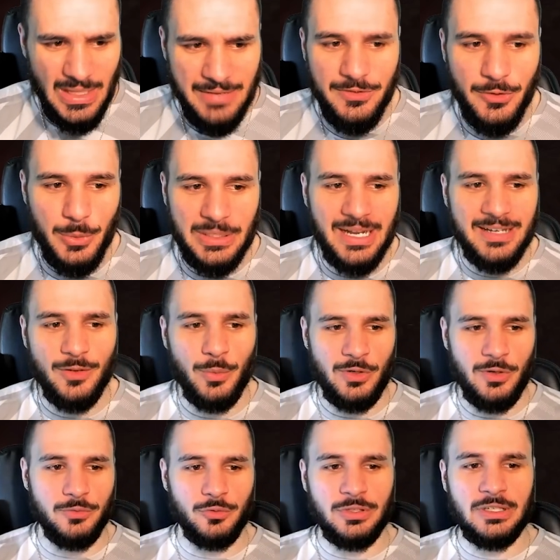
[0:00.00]
even though we kind of went
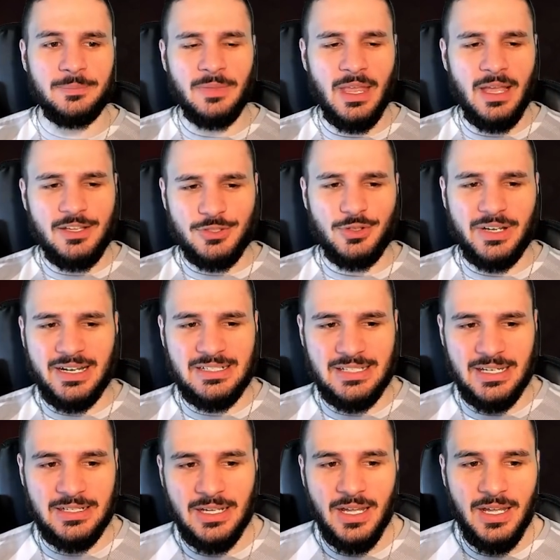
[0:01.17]
over it. So like I
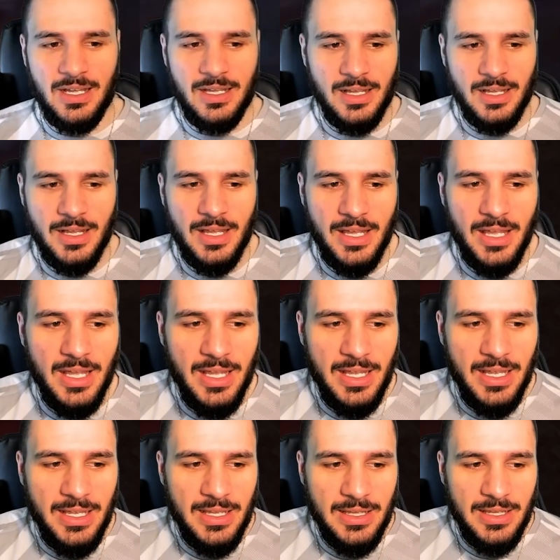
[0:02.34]
said,
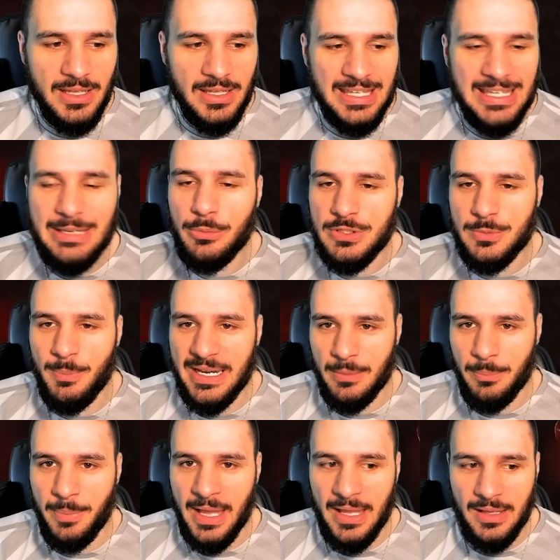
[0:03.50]
he was made a
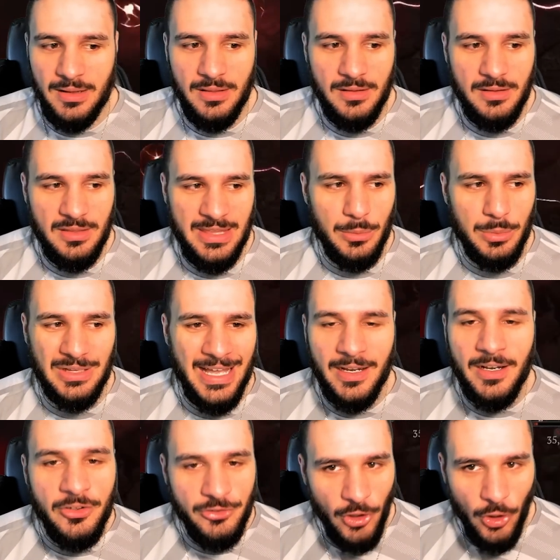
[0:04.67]
bet. They were
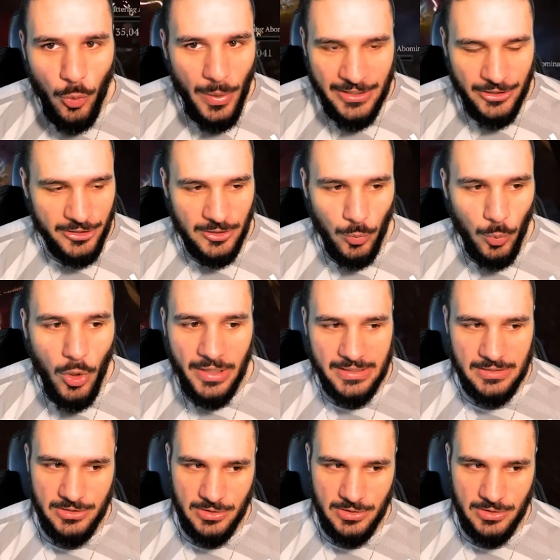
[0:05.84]
like, no way you're going to walk